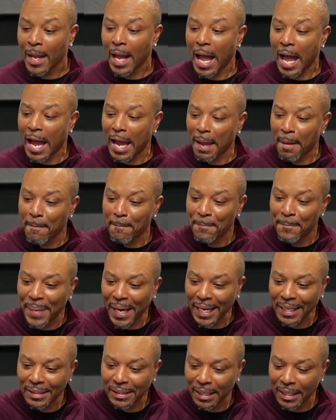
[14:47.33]
I am
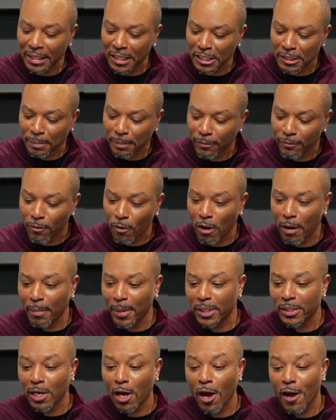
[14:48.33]
basing this
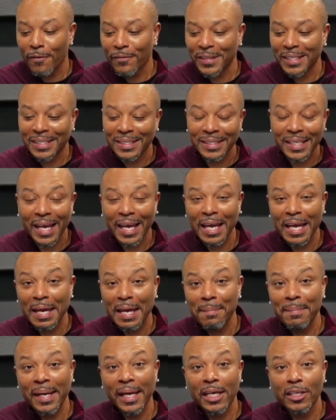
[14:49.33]
performance off the
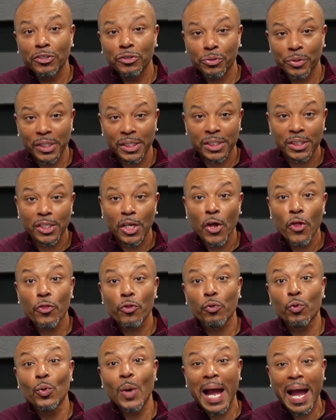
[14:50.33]
same interest
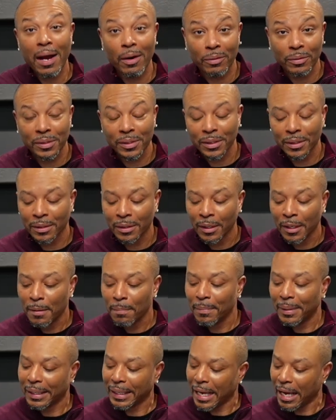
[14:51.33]
throughout.
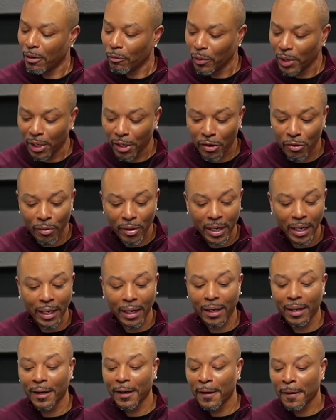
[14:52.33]
But can we agree
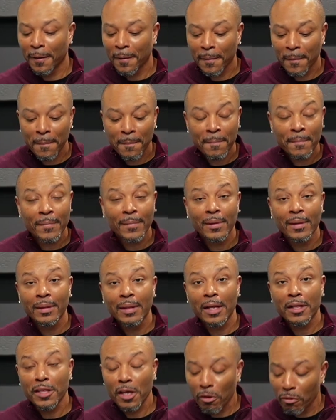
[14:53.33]

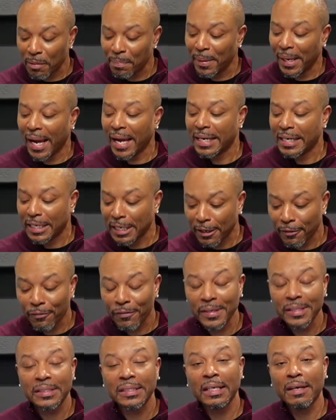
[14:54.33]
that there would be a
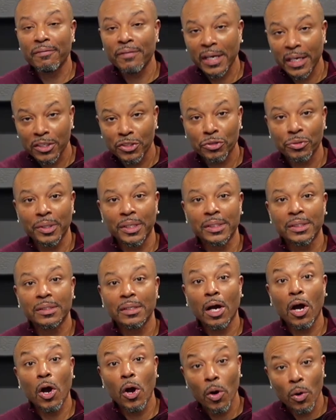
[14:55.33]
difference of interest
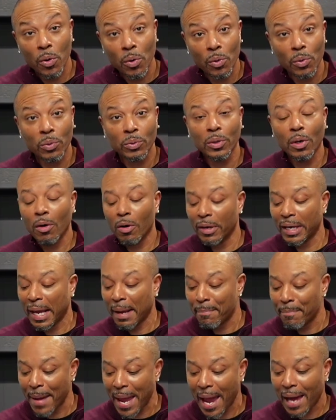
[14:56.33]
owed on a
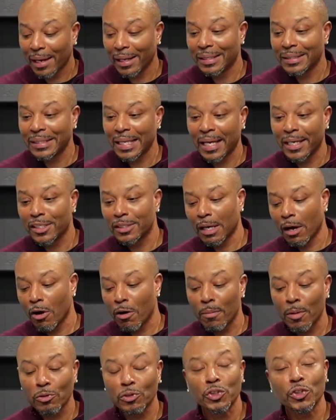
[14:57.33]
balance that is
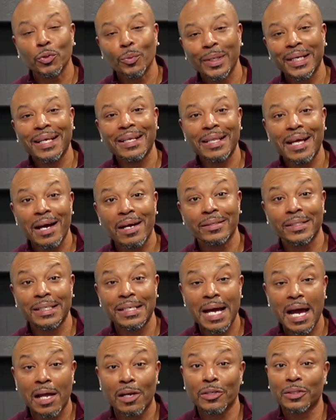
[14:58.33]
almost
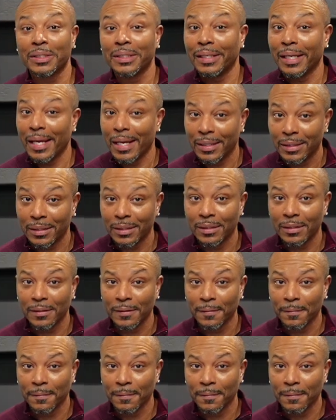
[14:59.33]
$20,000 less?